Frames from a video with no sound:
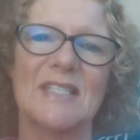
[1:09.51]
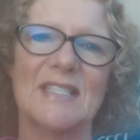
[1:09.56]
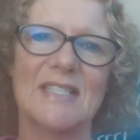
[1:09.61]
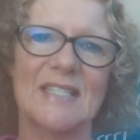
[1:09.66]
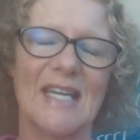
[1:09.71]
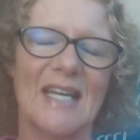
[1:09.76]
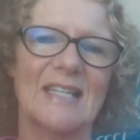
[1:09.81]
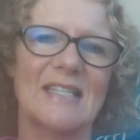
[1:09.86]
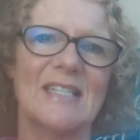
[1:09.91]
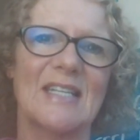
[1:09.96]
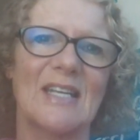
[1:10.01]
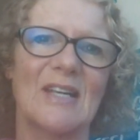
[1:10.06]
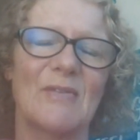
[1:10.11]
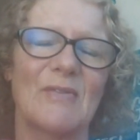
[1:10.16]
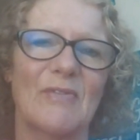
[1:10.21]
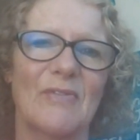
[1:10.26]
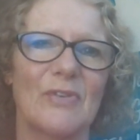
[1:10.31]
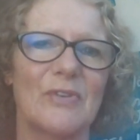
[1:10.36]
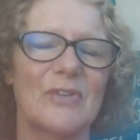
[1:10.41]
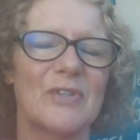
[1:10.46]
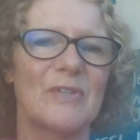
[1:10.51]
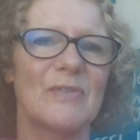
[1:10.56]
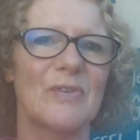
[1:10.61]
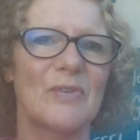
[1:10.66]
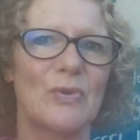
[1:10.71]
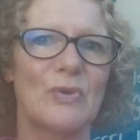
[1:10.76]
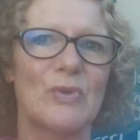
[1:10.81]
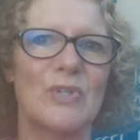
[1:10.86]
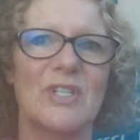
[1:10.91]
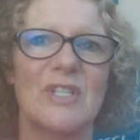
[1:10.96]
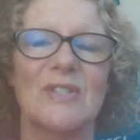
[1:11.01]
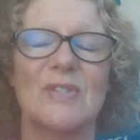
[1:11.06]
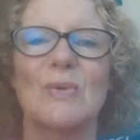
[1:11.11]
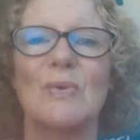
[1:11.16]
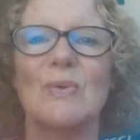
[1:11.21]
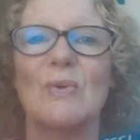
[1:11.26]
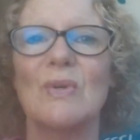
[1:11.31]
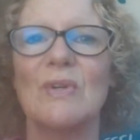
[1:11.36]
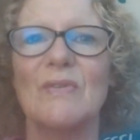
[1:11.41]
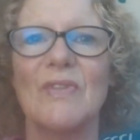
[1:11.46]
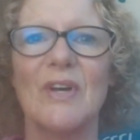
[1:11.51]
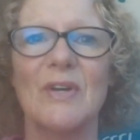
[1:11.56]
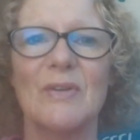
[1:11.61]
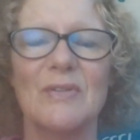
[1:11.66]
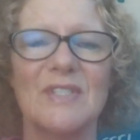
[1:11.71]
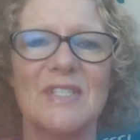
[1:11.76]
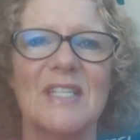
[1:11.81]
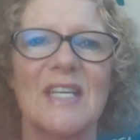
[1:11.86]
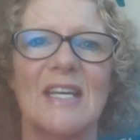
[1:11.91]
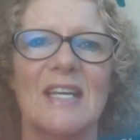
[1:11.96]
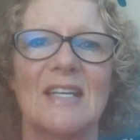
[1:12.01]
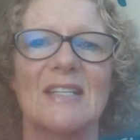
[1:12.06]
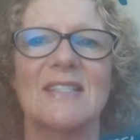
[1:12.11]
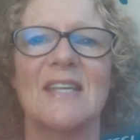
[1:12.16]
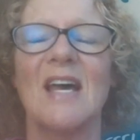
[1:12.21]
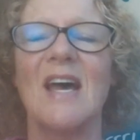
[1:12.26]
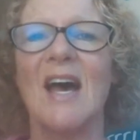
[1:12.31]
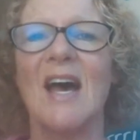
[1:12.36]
standing in front of an audience, all of those things